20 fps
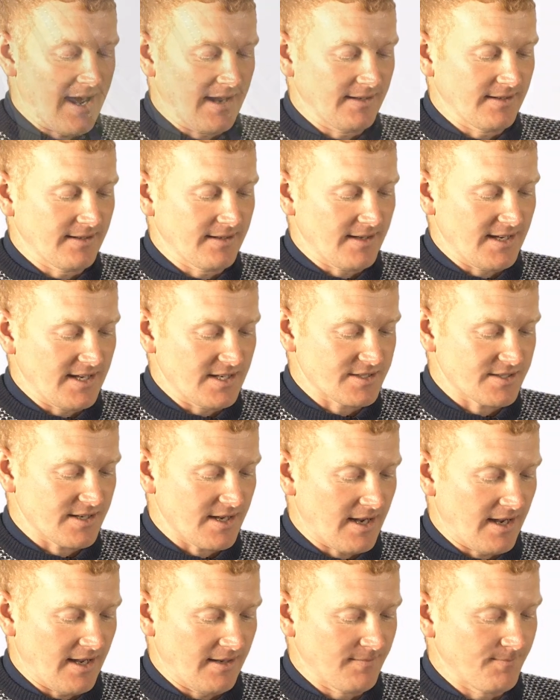and is
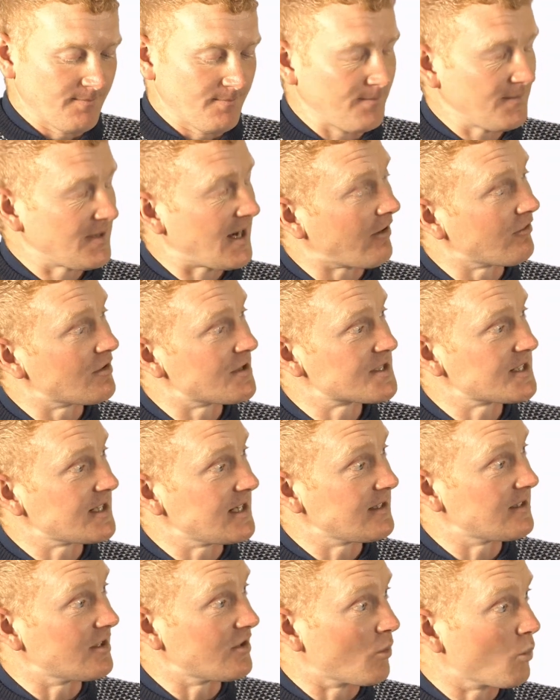um,
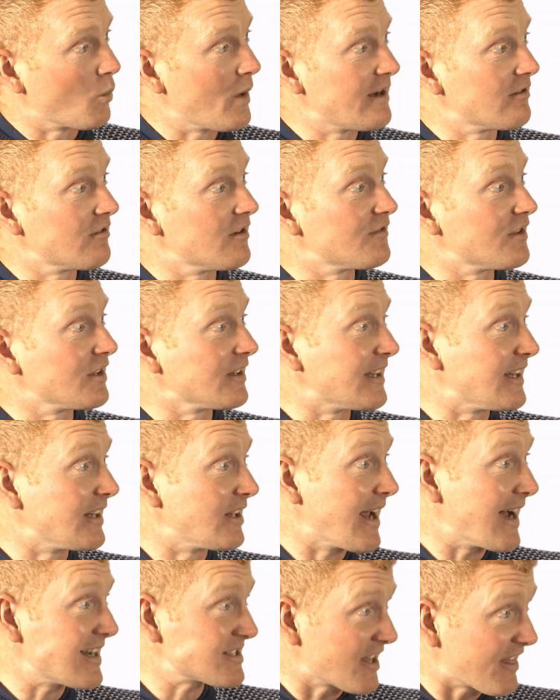guaranteed that the winner of the
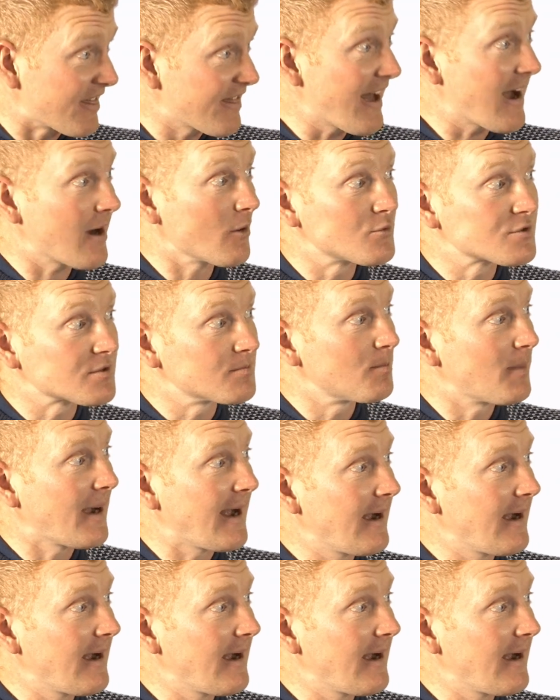league gets a thousand